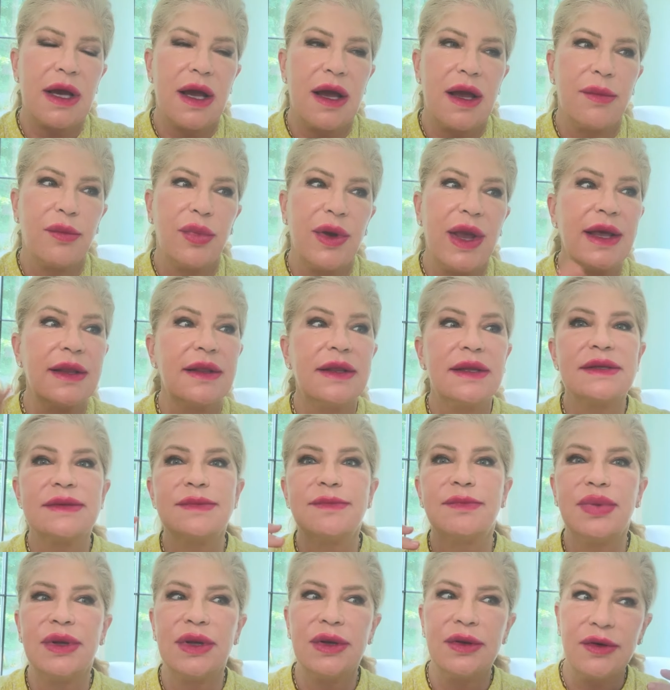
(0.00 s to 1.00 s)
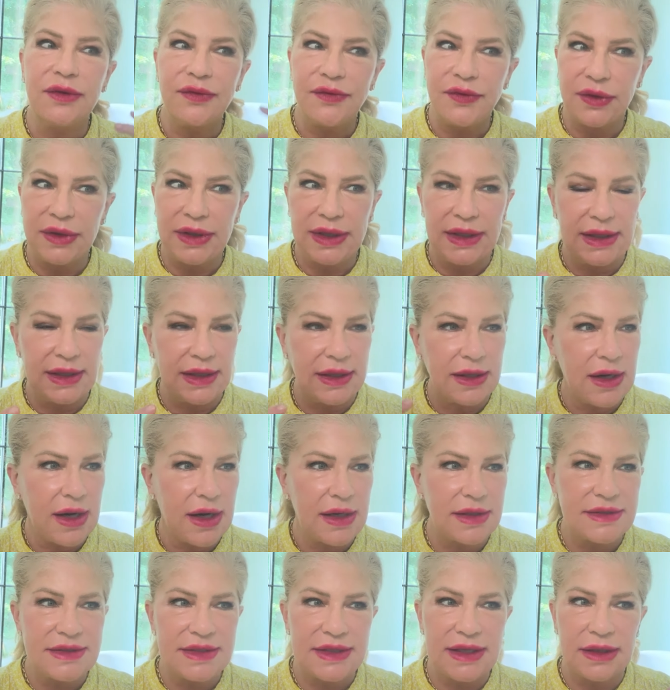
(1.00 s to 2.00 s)
um, we had this beautiful
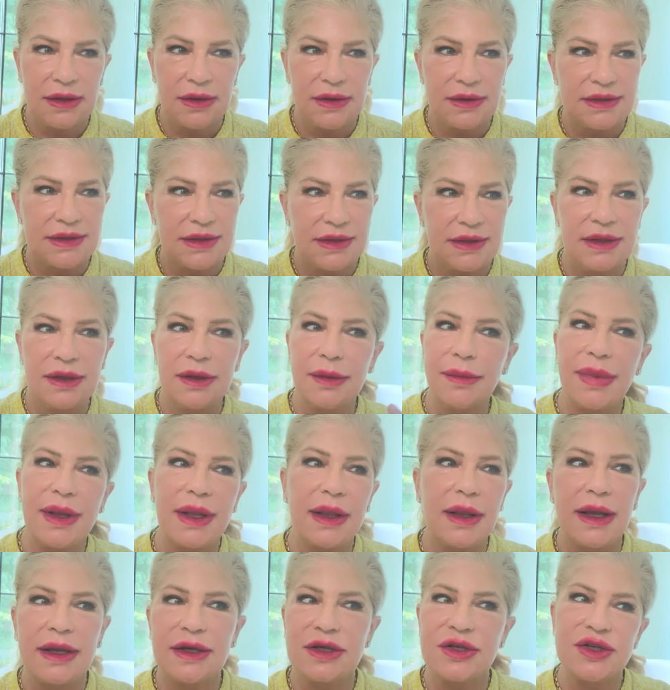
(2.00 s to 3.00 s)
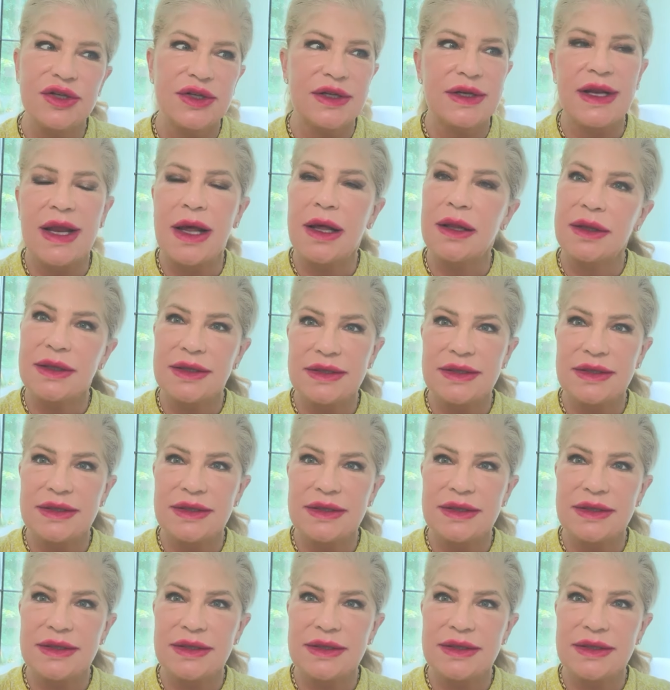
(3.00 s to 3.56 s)
kiosk. It looked a little bit like Chanel